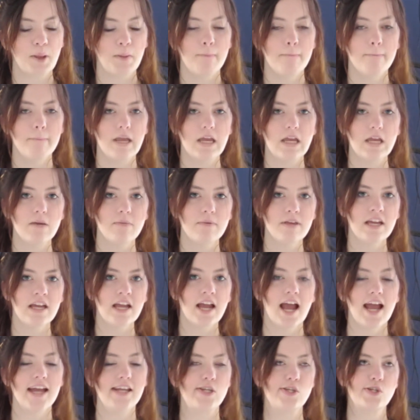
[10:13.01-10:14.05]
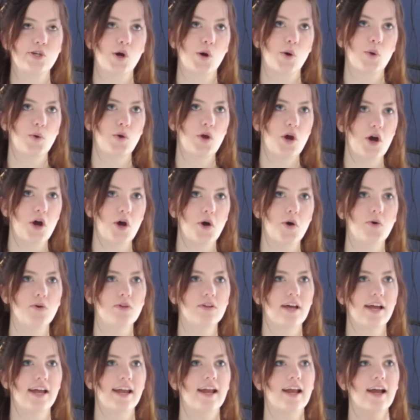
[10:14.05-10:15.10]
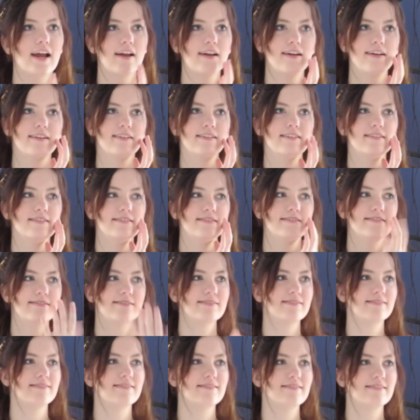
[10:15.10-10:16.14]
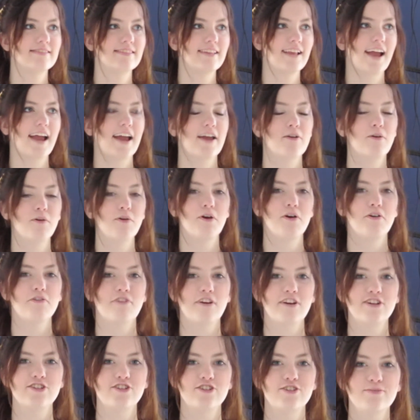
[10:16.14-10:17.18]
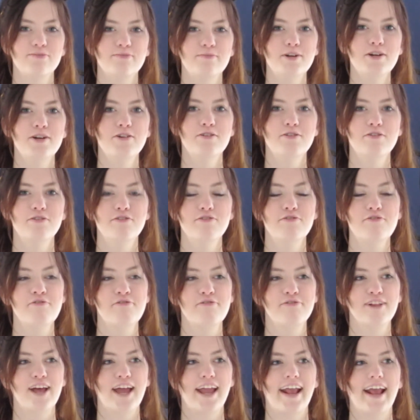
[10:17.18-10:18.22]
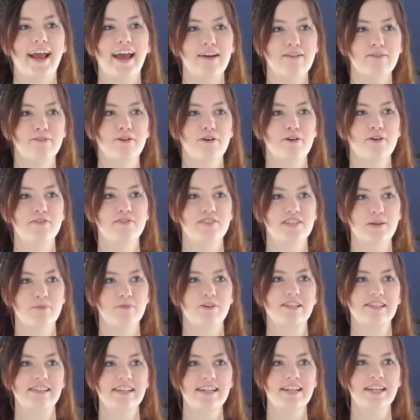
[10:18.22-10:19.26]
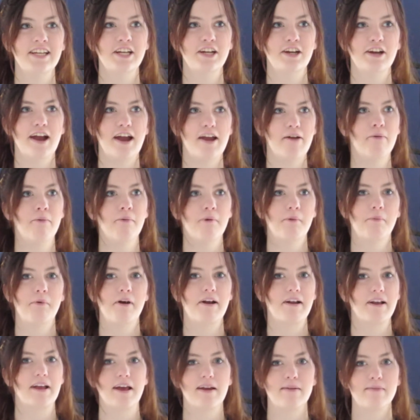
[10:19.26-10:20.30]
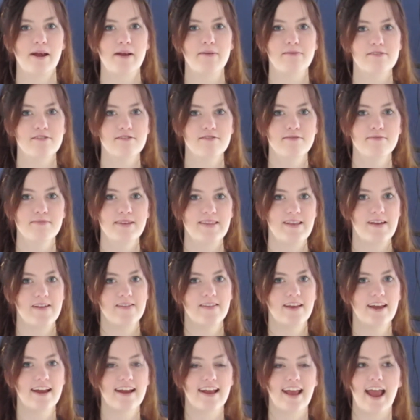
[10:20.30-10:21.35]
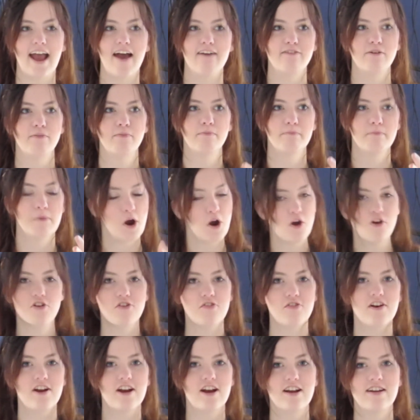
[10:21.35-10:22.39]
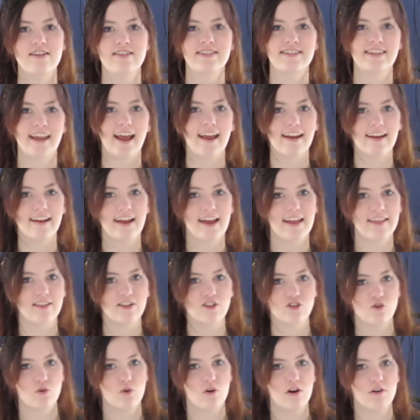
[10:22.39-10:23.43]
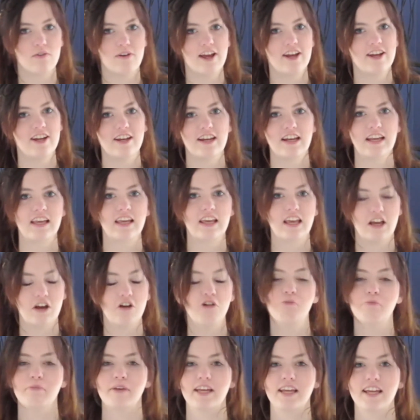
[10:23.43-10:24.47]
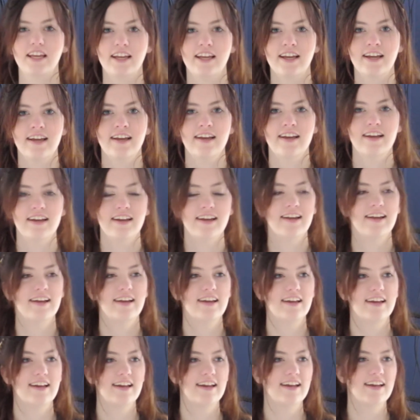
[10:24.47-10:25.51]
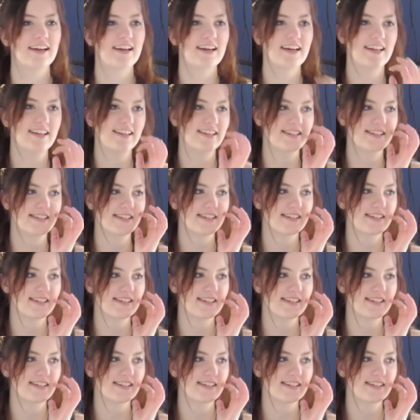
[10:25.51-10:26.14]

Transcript: maybe, I don't know, like, I don't know if I should move, like, I don't know if someone's in here, I don't want to walk out of my room and then, like, have a murderer standing at the door ready to kill me. And